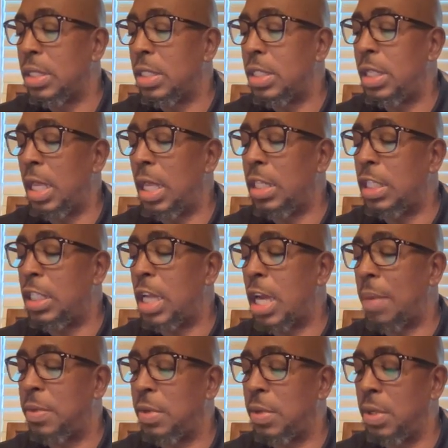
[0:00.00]
sixth
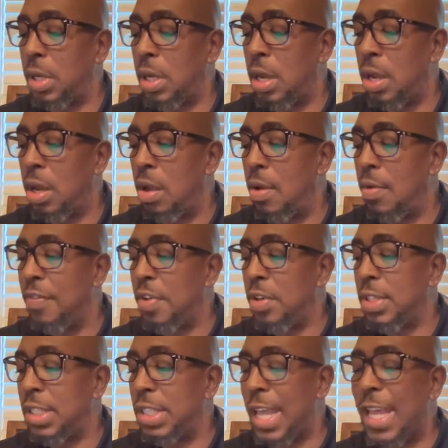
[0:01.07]
chapter,
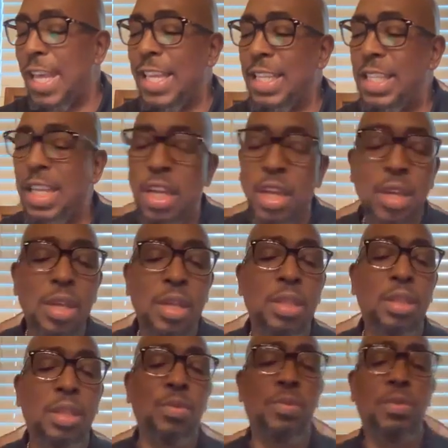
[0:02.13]
verses 8
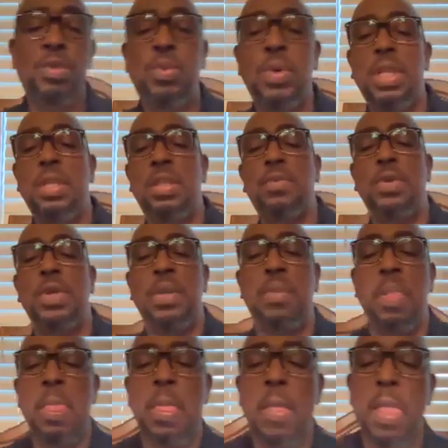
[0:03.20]
through
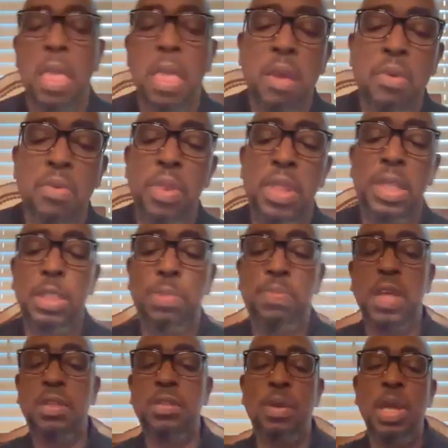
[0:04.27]
23, with a
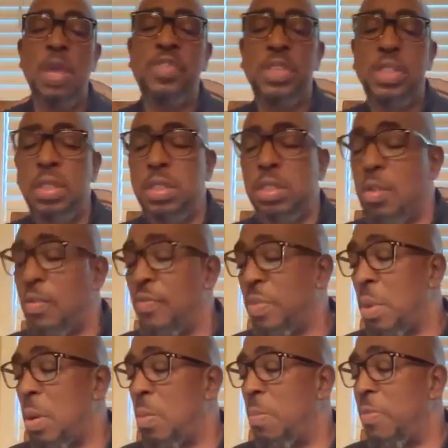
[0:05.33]
special emphasis
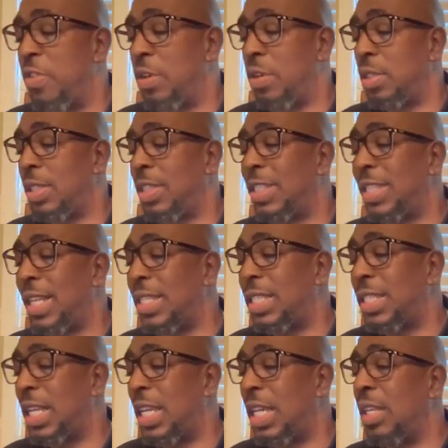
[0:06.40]
on, on verses
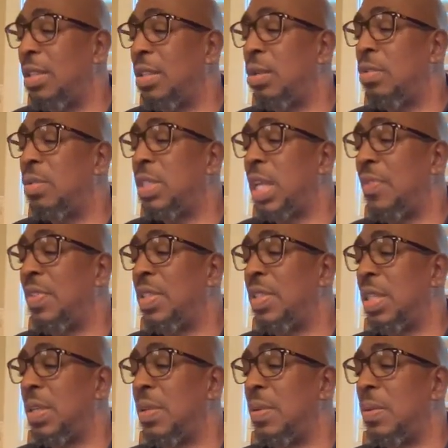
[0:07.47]
16 through
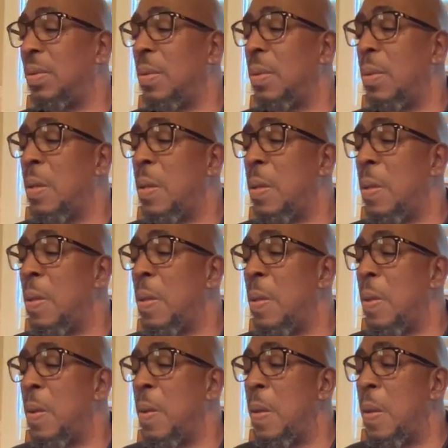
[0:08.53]
17.
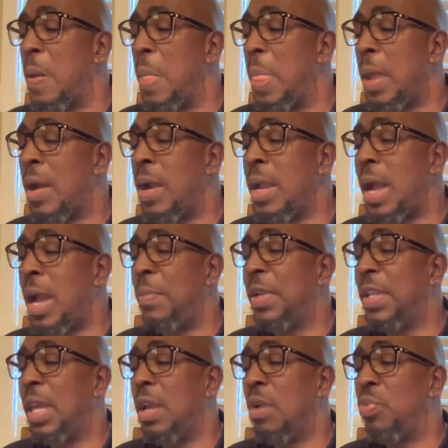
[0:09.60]
All right, I
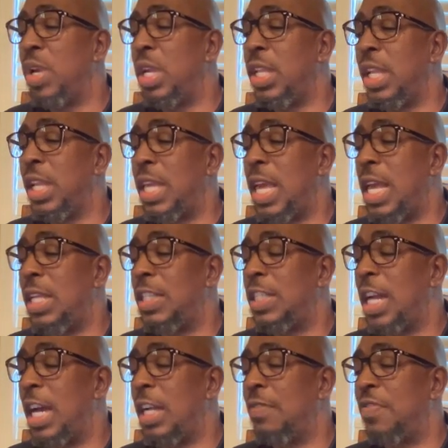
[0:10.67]
began reading the King
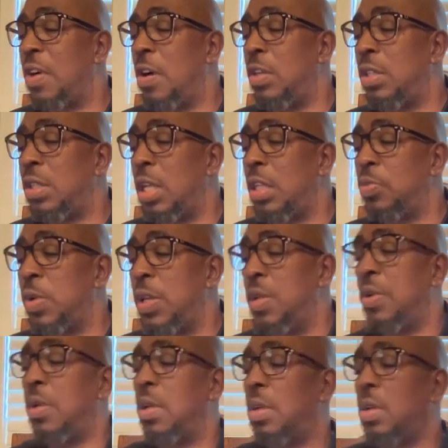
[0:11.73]
James Version as
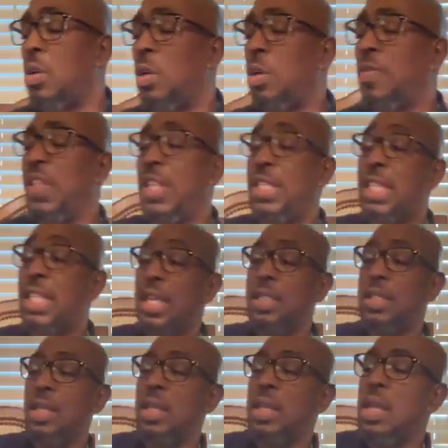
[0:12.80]
we go over the
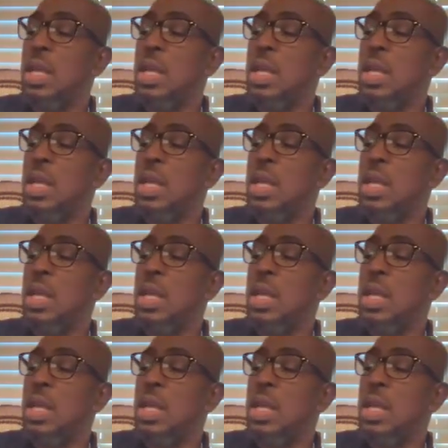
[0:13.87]
text